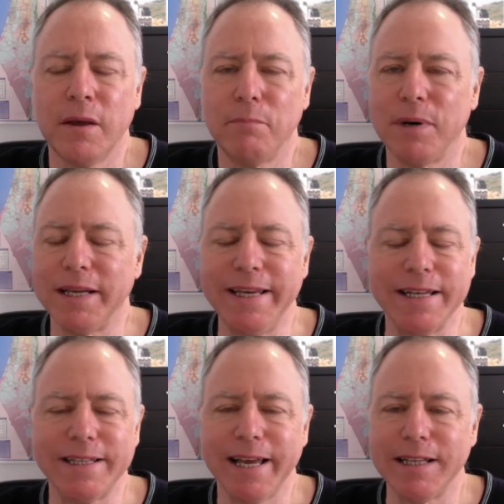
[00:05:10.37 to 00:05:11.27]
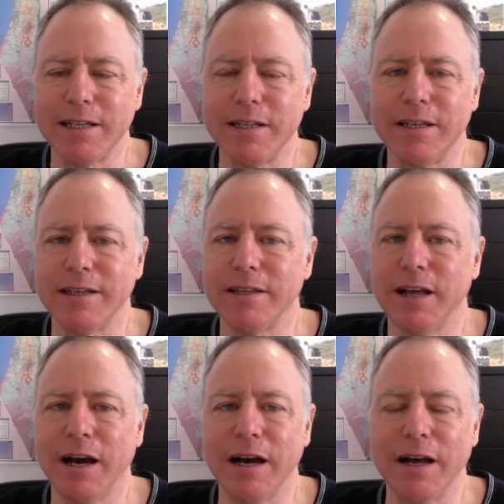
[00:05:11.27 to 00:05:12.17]
But he attended
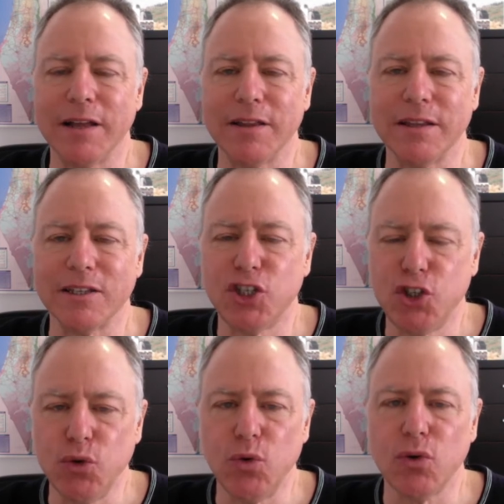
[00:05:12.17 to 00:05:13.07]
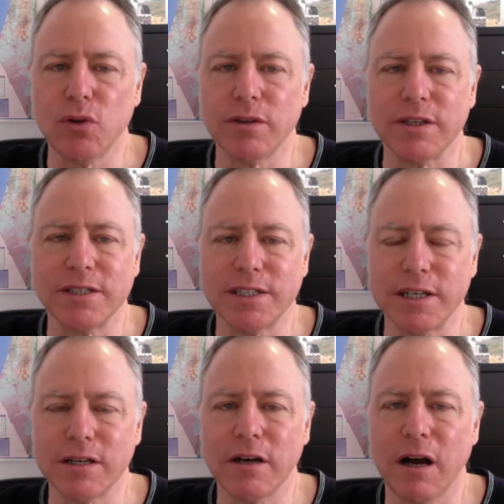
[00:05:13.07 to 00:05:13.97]
the shul, the
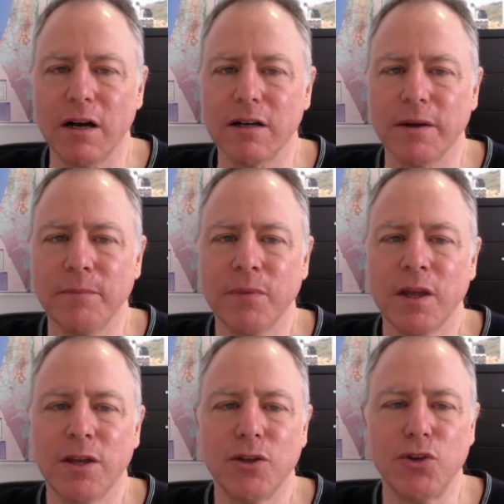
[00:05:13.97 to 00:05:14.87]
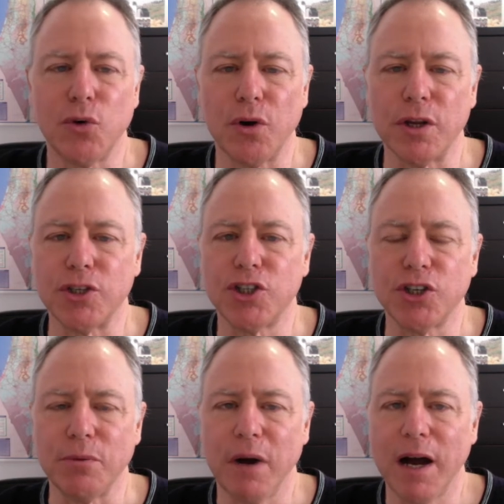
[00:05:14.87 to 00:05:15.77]
synagogue, during
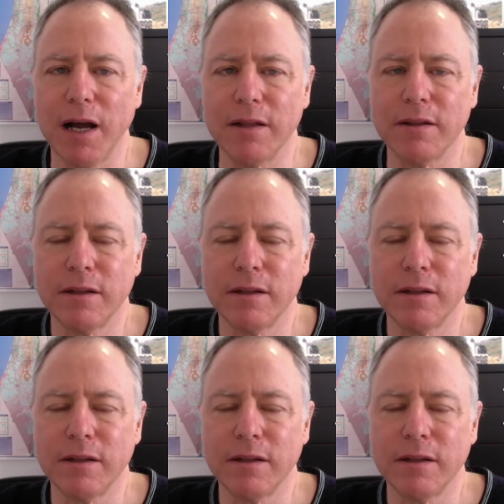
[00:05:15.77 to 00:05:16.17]
Shabbat,